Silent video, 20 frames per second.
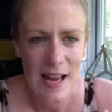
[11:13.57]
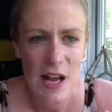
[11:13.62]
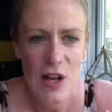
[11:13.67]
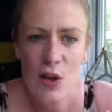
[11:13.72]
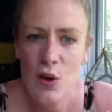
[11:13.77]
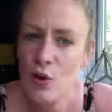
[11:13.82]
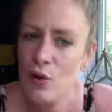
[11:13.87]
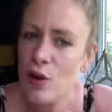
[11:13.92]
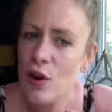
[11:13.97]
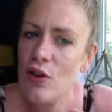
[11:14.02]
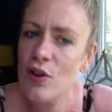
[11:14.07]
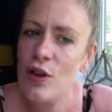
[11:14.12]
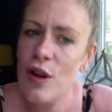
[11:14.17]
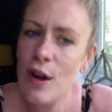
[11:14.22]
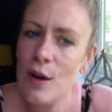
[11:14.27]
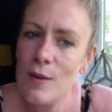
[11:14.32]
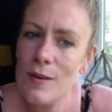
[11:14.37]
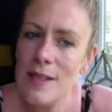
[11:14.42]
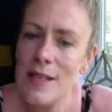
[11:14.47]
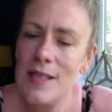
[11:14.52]
and you're not
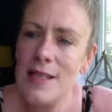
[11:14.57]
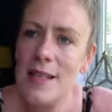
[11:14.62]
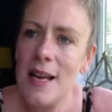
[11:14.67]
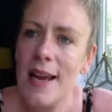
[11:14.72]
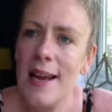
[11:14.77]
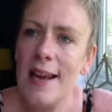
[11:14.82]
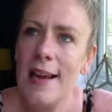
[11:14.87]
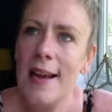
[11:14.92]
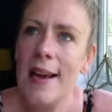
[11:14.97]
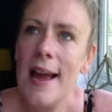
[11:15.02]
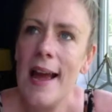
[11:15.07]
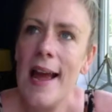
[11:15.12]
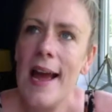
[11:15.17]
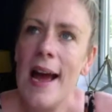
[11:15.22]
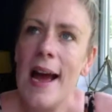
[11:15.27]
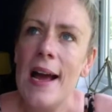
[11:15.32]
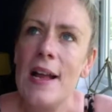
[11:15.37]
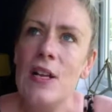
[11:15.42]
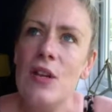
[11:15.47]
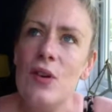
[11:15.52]
noticing
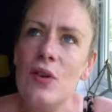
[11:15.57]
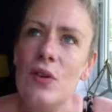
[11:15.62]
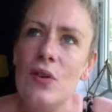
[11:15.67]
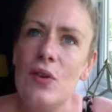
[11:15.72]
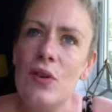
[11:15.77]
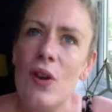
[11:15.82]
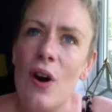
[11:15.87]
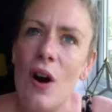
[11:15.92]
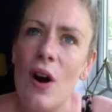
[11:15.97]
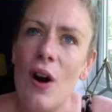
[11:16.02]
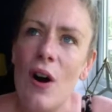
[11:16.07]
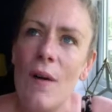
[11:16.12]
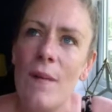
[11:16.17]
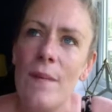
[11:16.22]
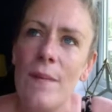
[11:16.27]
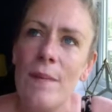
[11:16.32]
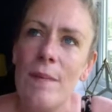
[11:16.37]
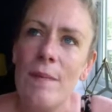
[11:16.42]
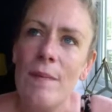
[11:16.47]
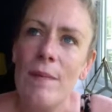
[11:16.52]
and you're
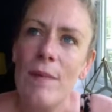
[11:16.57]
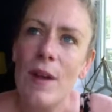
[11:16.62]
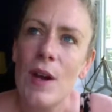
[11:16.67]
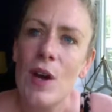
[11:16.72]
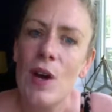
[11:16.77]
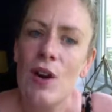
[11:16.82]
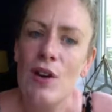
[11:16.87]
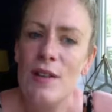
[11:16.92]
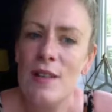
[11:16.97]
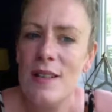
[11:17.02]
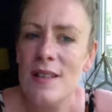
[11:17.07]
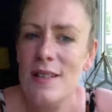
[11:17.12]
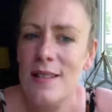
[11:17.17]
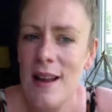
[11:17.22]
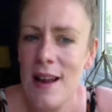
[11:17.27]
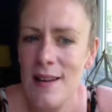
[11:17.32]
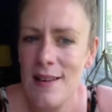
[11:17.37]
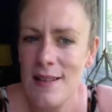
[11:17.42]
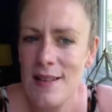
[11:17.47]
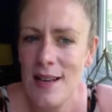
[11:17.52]
not
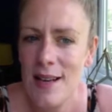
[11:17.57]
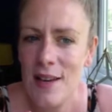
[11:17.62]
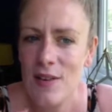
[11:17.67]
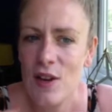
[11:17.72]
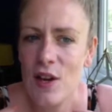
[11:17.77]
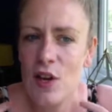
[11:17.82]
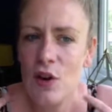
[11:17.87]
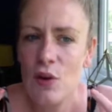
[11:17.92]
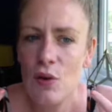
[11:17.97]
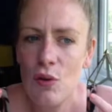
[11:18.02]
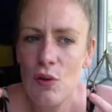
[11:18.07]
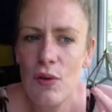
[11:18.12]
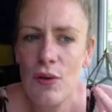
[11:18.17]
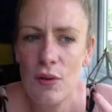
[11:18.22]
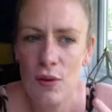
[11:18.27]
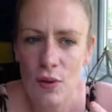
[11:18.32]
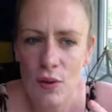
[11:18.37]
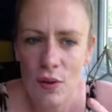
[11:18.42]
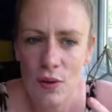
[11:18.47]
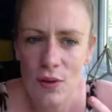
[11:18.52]
understanding that your
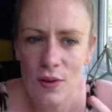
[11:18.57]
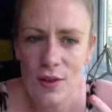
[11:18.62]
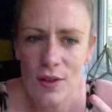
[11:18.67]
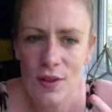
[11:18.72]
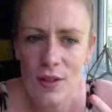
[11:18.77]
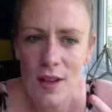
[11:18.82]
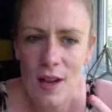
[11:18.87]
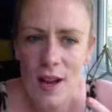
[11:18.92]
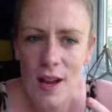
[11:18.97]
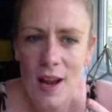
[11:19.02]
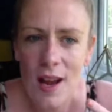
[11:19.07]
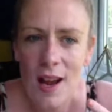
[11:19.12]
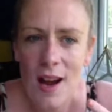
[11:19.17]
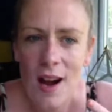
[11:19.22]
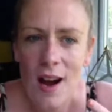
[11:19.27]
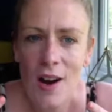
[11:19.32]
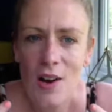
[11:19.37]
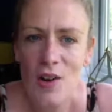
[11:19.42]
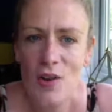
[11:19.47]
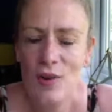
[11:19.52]
thoughts
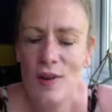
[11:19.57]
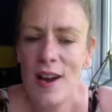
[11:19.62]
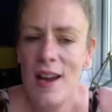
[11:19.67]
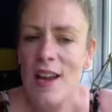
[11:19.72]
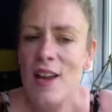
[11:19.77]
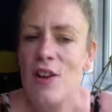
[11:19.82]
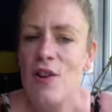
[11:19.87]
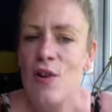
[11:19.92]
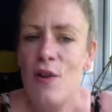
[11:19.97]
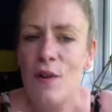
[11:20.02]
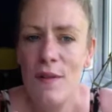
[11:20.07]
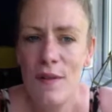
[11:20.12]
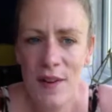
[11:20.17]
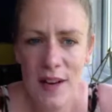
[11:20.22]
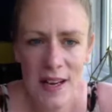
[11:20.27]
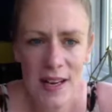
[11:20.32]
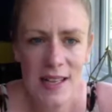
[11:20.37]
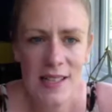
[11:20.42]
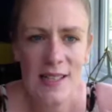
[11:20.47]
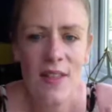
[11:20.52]
are creating your
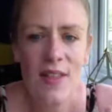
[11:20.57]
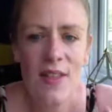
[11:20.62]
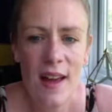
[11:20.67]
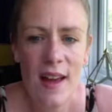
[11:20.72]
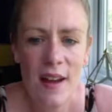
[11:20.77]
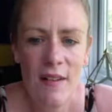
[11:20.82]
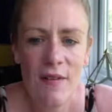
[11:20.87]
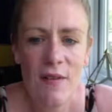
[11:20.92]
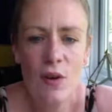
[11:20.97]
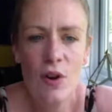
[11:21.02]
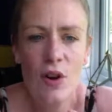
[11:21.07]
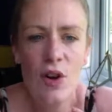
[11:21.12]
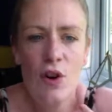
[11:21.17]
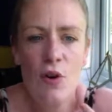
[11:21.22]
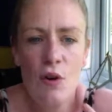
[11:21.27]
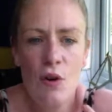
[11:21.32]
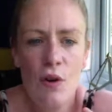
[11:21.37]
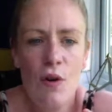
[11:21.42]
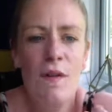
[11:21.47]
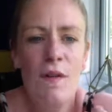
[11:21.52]
feelings and therefore
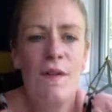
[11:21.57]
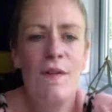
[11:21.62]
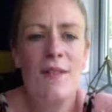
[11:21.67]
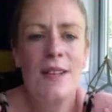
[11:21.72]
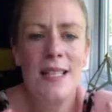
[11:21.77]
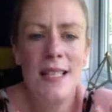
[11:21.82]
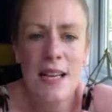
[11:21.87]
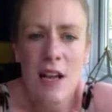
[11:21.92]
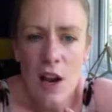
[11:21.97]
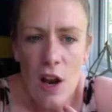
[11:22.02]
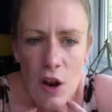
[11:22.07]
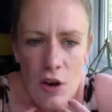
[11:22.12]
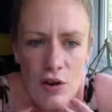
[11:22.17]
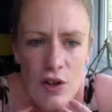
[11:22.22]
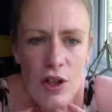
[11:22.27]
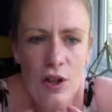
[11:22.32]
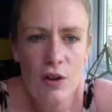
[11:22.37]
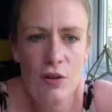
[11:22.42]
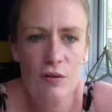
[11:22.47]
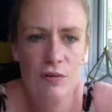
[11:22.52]
your
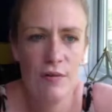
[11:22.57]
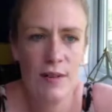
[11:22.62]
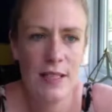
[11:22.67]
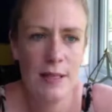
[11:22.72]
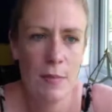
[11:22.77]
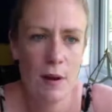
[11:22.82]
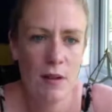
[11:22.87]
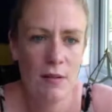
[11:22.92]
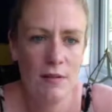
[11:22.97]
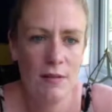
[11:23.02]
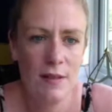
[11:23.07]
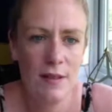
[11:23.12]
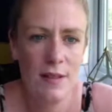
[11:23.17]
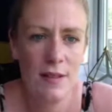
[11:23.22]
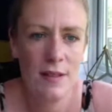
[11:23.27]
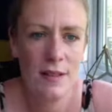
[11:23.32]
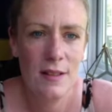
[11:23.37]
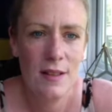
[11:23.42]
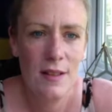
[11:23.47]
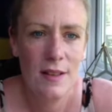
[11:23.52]
physiological
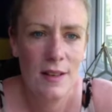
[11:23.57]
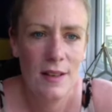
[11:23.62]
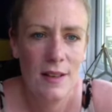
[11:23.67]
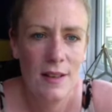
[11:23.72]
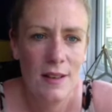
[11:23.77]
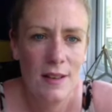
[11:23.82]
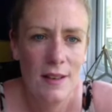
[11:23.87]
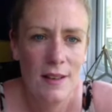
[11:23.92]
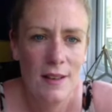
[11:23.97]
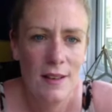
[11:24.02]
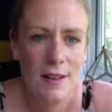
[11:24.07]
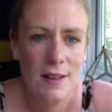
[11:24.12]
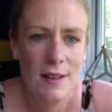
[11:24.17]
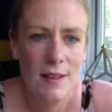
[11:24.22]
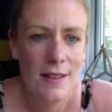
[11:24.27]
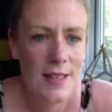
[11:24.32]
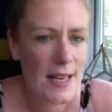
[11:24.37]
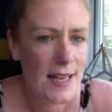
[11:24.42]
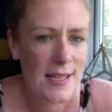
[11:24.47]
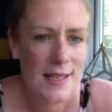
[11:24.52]
response
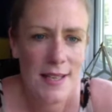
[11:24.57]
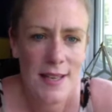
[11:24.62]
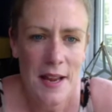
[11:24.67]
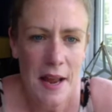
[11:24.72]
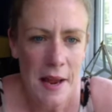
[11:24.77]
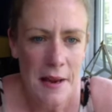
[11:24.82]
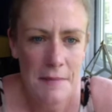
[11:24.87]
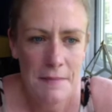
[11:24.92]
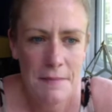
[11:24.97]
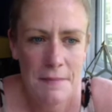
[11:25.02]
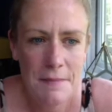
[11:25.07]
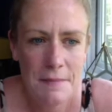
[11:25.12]
day to day.